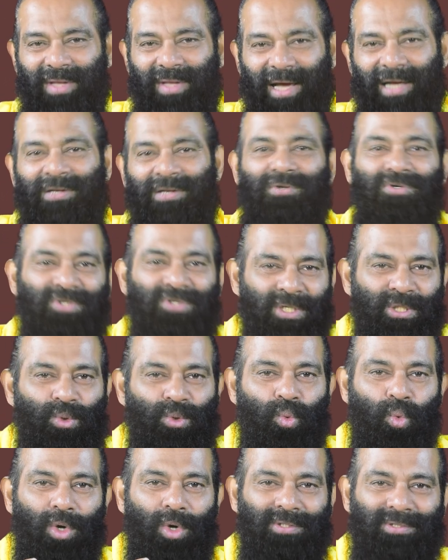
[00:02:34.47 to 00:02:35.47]
and you drink
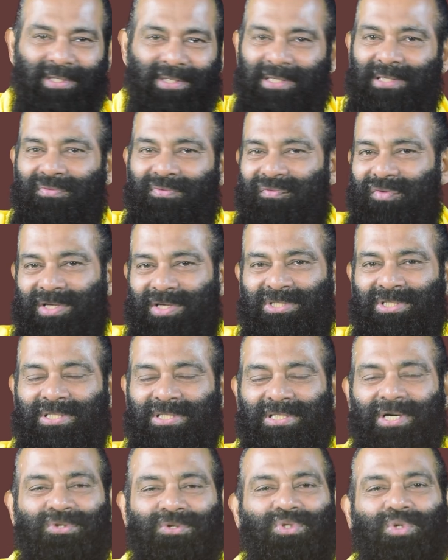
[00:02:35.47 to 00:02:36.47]
water, it
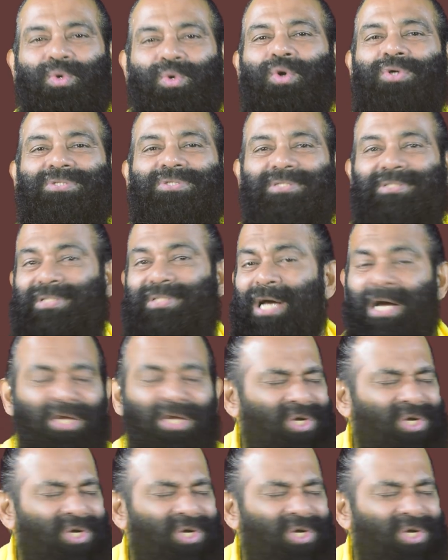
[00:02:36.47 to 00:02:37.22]
flushes out the whole system.